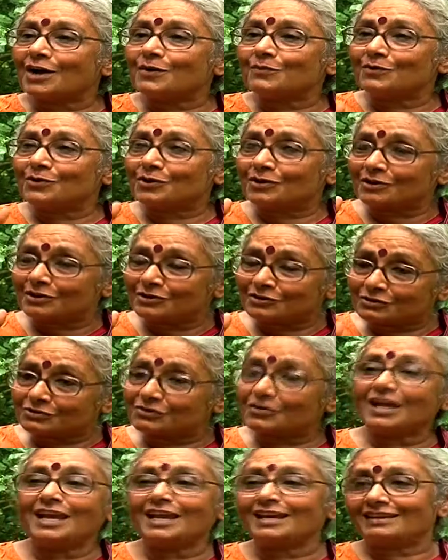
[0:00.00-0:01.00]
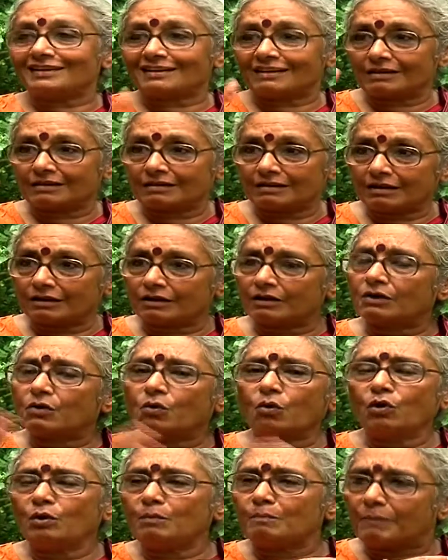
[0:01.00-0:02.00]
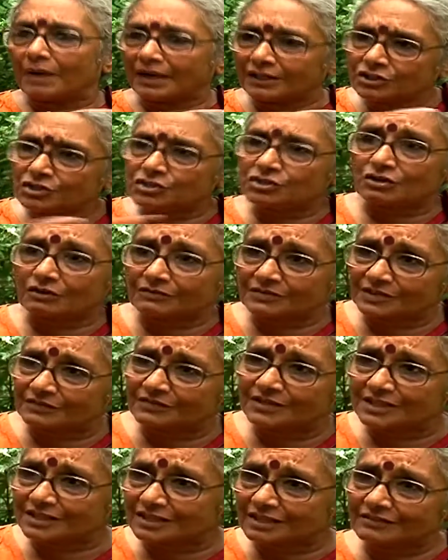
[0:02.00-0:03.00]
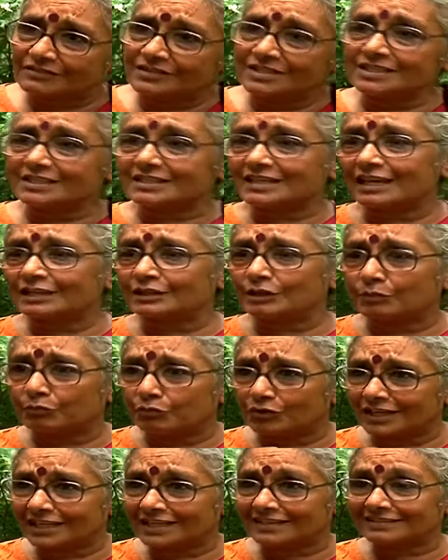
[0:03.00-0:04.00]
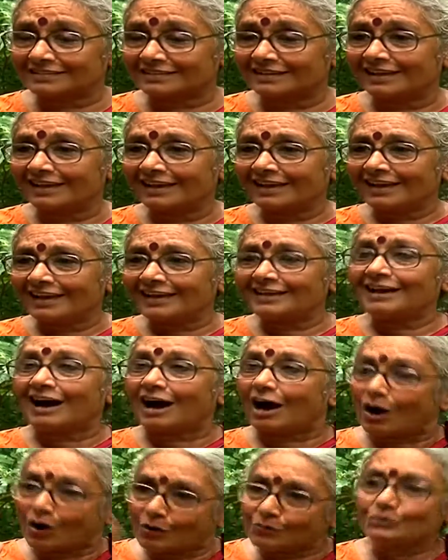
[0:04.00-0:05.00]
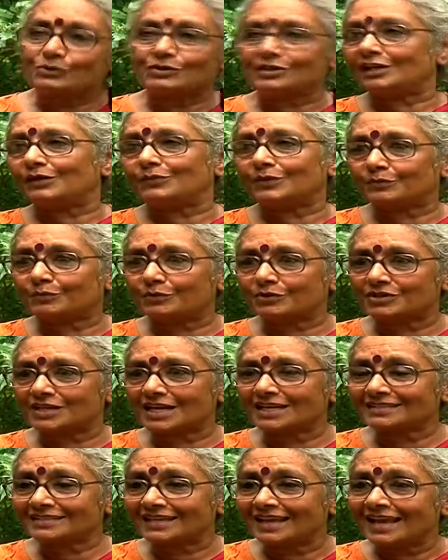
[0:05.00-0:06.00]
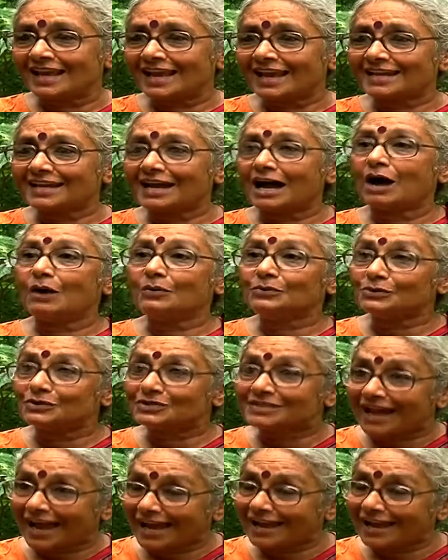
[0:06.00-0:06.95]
I would train a whole bunch of civil servants and the police in how to deal with protest and how to